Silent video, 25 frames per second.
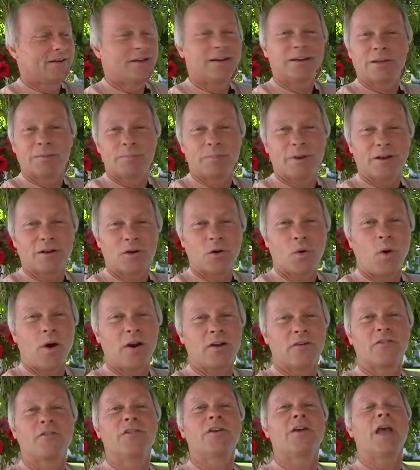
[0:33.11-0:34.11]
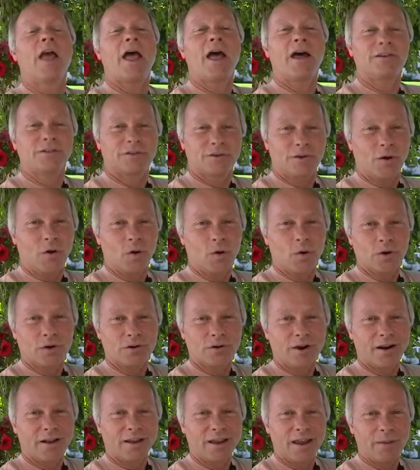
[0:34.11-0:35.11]
it's been quite a fiasco to
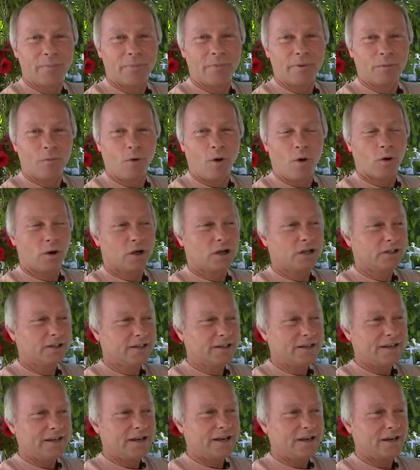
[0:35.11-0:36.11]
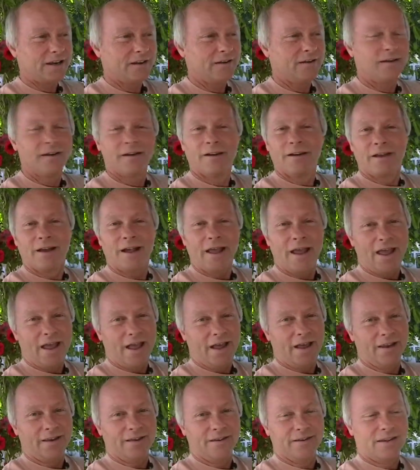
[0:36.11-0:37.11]
try to keep them all clean
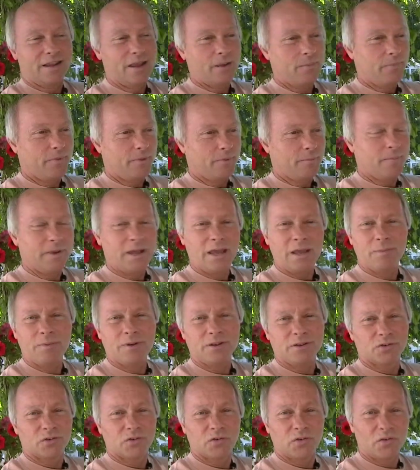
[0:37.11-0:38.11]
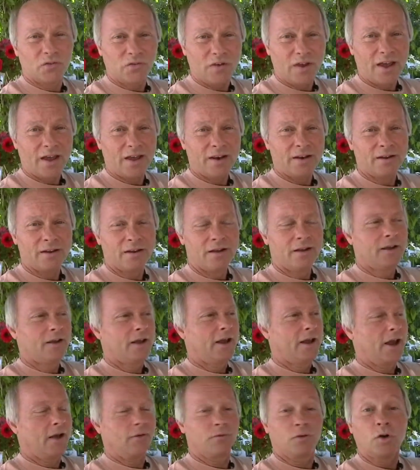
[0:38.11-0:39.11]
and keep the babies fed
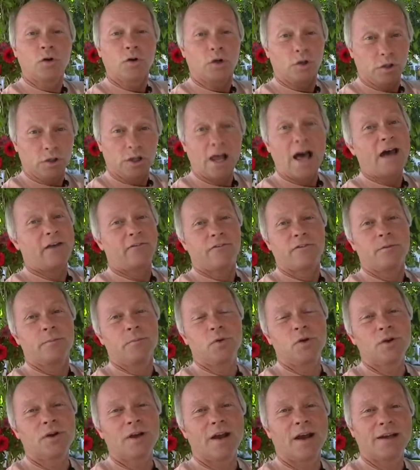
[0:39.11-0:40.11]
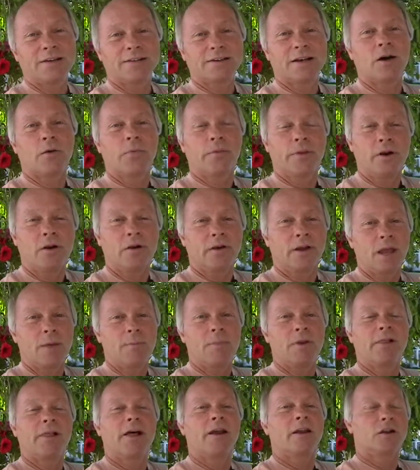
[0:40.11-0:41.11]
and I've learned a lot from you guys out there. It
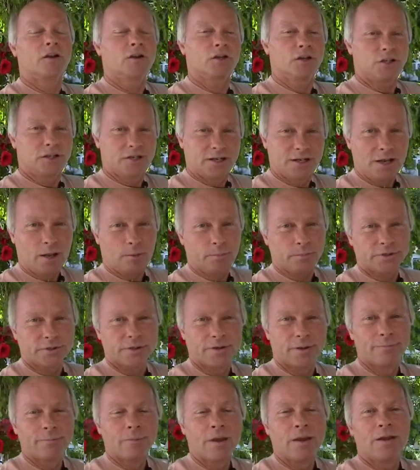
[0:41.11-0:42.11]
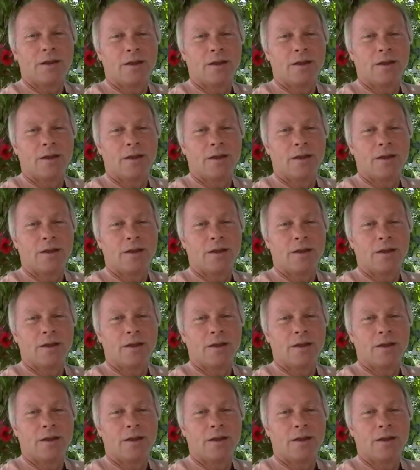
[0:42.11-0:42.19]
gave me a lot of good tips.